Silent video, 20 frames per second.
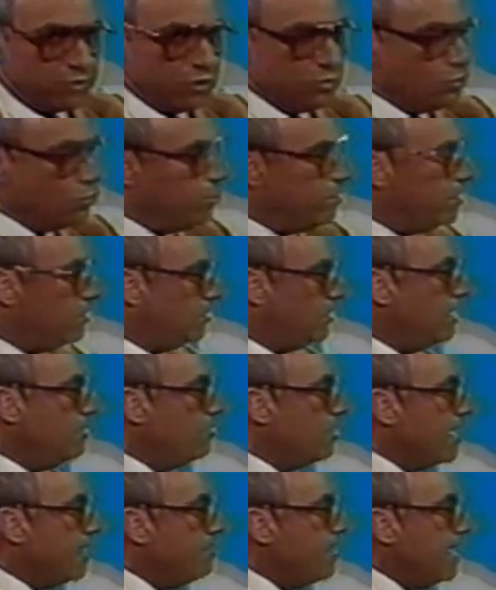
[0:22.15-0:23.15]
You'll
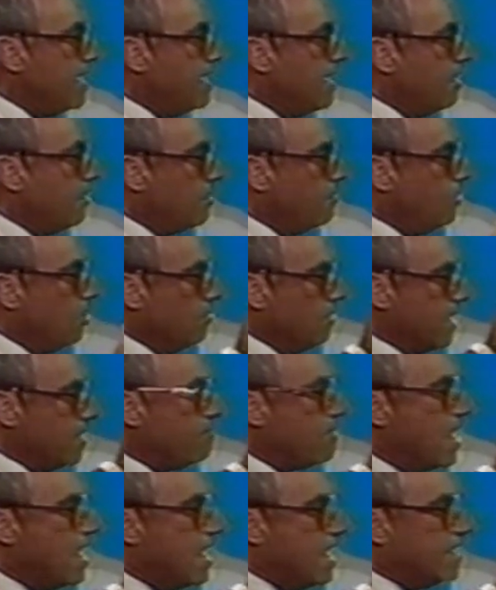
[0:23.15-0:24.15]
see what I mean now in a
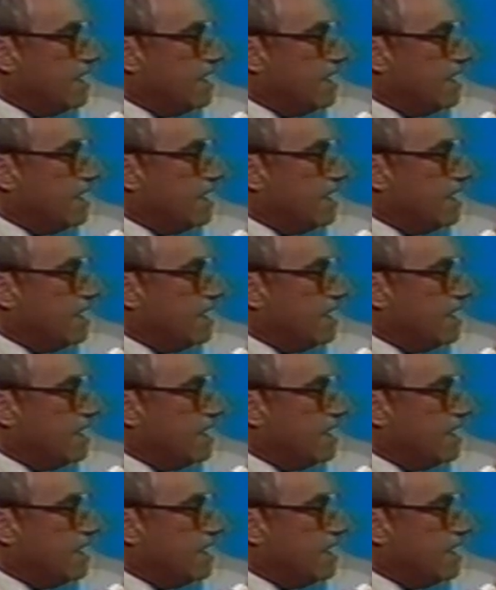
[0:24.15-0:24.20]
moment.